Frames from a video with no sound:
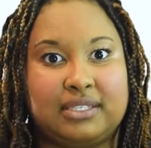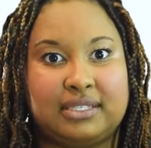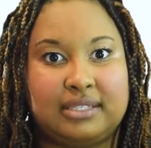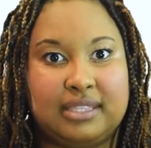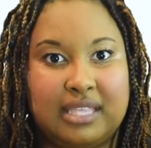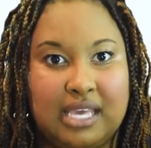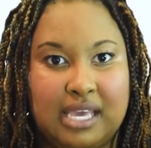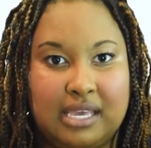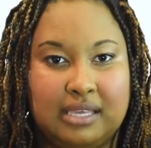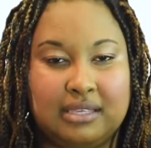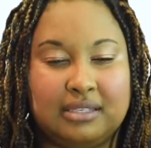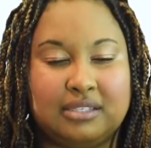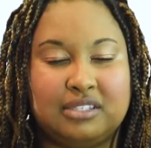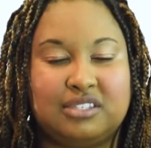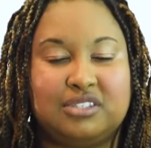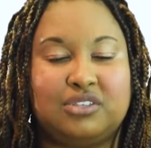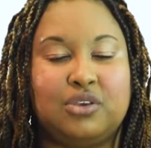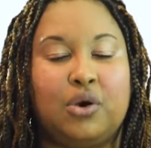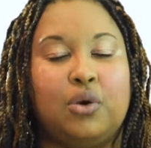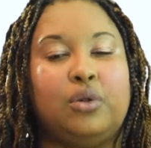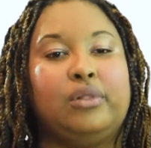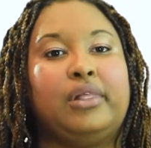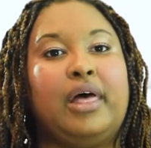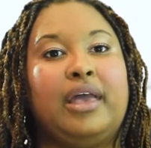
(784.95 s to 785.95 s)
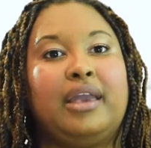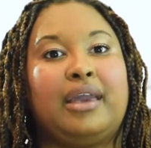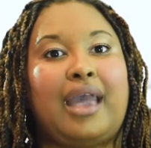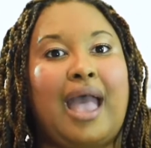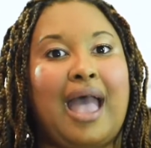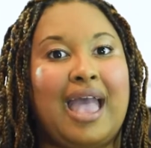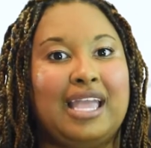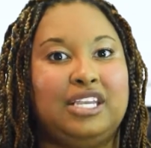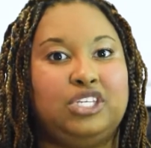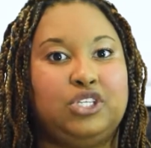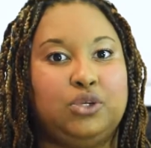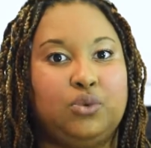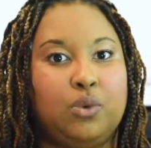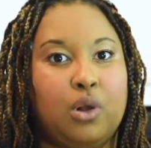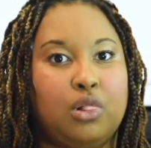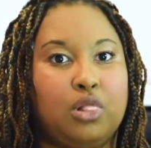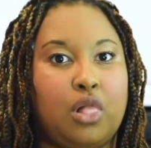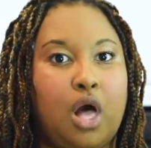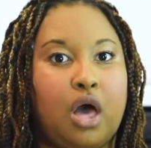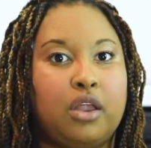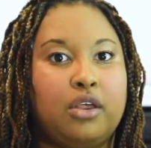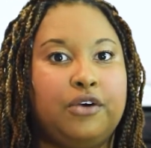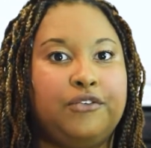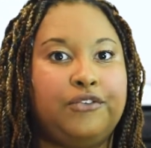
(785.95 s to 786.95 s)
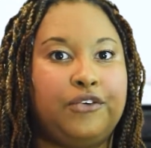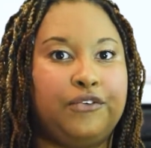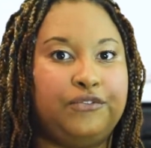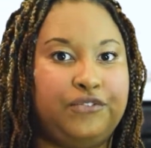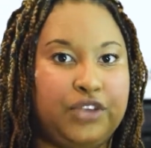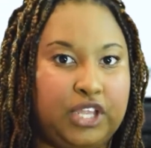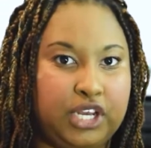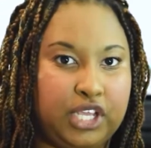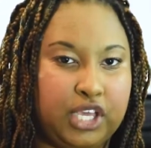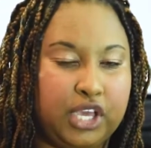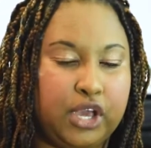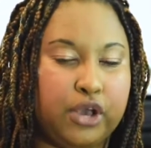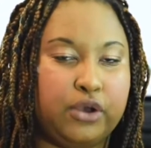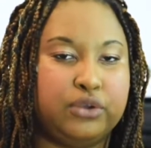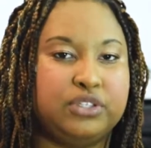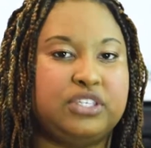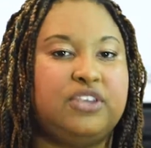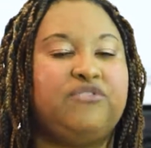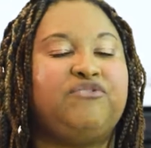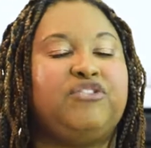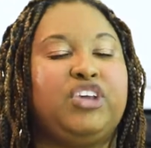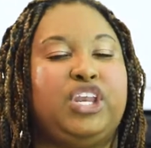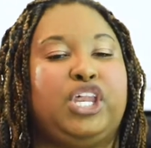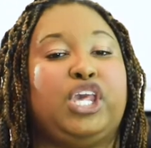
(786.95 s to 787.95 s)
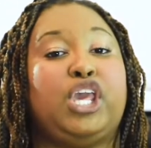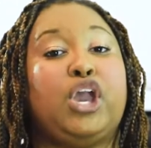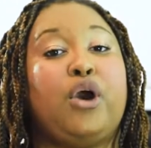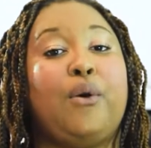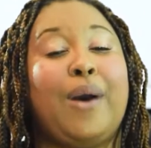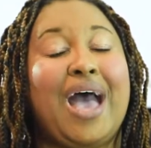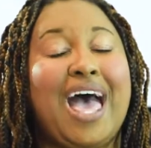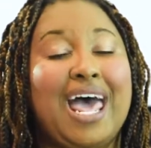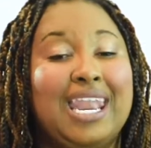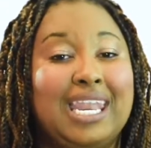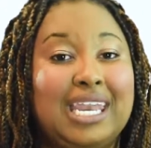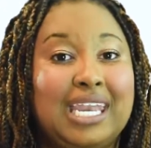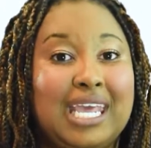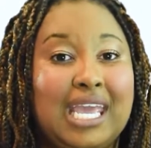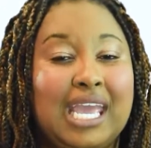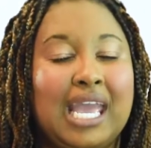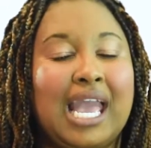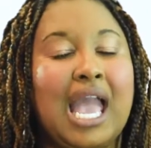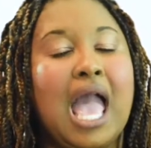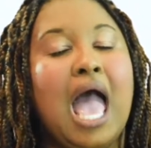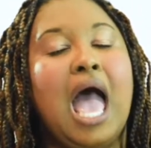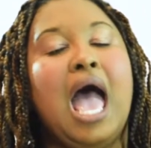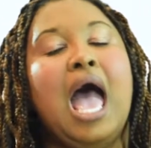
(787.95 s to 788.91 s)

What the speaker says: things, so I do a lot of videos and video editing,